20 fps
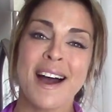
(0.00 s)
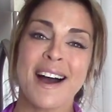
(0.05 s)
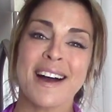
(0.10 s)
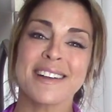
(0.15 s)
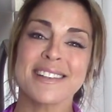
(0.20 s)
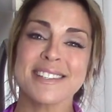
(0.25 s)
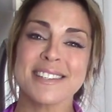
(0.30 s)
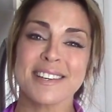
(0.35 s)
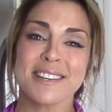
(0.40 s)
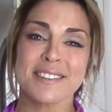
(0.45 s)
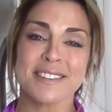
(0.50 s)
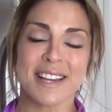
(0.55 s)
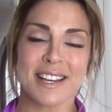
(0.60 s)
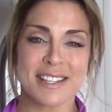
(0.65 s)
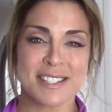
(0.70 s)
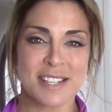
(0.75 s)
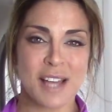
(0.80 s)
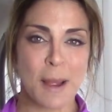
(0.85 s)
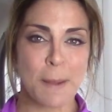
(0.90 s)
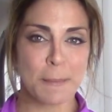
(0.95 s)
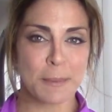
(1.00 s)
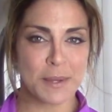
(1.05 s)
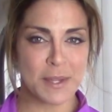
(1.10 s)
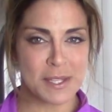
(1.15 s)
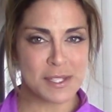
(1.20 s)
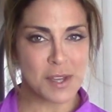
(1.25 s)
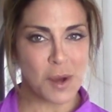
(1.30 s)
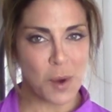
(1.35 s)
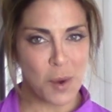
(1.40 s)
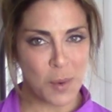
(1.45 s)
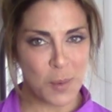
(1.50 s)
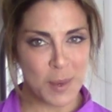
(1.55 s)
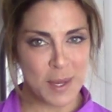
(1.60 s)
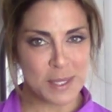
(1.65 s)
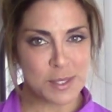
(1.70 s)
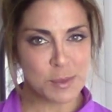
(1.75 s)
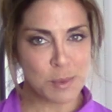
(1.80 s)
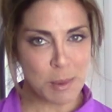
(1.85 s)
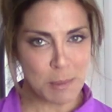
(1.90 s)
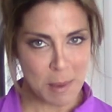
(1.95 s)
Until next time, please
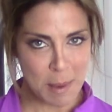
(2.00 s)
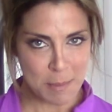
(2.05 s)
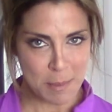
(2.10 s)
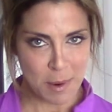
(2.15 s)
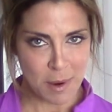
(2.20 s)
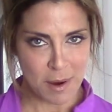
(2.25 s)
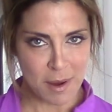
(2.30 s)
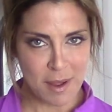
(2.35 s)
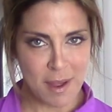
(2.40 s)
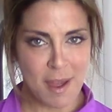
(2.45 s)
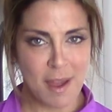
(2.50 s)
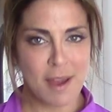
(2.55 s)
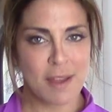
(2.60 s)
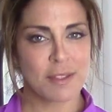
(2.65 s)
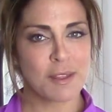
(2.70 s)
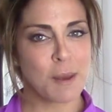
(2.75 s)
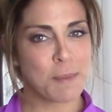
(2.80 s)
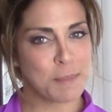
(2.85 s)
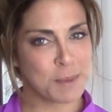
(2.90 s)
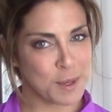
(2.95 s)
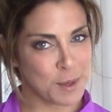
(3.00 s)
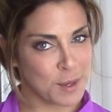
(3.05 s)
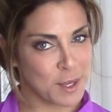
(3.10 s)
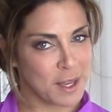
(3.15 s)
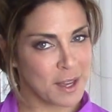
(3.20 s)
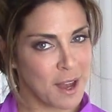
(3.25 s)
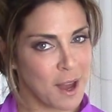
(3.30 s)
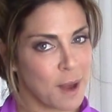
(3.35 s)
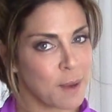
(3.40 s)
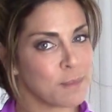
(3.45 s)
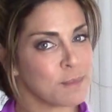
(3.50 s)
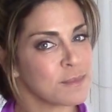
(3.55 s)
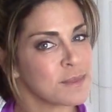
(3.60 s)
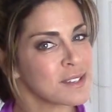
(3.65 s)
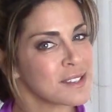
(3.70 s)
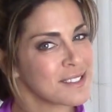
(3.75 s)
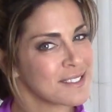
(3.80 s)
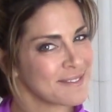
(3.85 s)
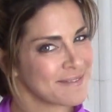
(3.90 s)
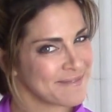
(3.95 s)
always remember that beauty
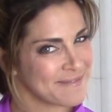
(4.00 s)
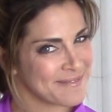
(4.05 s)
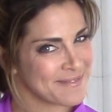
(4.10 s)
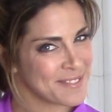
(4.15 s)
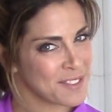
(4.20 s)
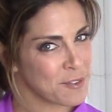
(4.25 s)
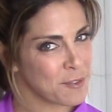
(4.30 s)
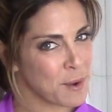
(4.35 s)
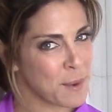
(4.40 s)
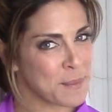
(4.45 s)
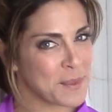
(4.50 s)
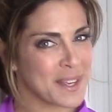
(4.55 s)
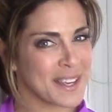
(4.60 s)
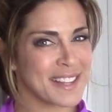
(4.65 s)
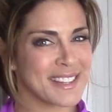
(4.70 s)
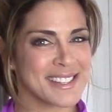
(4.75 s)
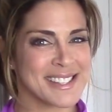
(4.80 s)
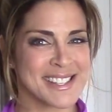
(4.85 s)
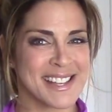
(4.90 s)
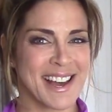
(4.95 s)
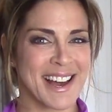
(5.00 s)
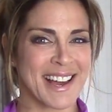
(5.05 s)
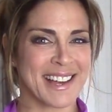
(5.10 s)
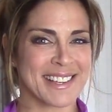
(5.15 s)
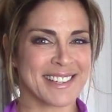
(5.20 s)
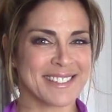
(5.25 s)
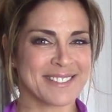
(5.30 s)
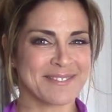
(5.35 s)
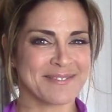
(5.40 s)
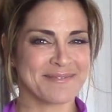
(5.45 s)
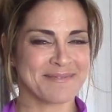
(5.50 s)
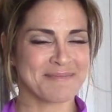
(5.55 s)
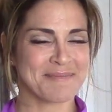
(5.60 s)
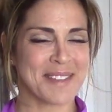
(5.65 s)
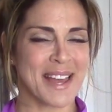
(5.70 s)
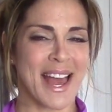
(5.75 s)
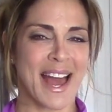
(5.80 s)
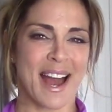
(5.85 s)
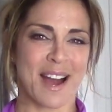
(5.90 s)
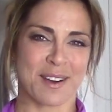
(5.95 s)
comes from the inside
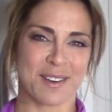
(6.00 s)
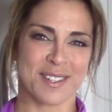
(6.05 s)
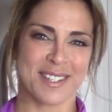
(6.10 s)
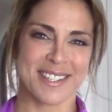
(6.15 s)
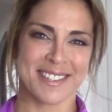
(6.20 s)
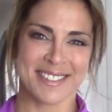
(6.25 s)
out.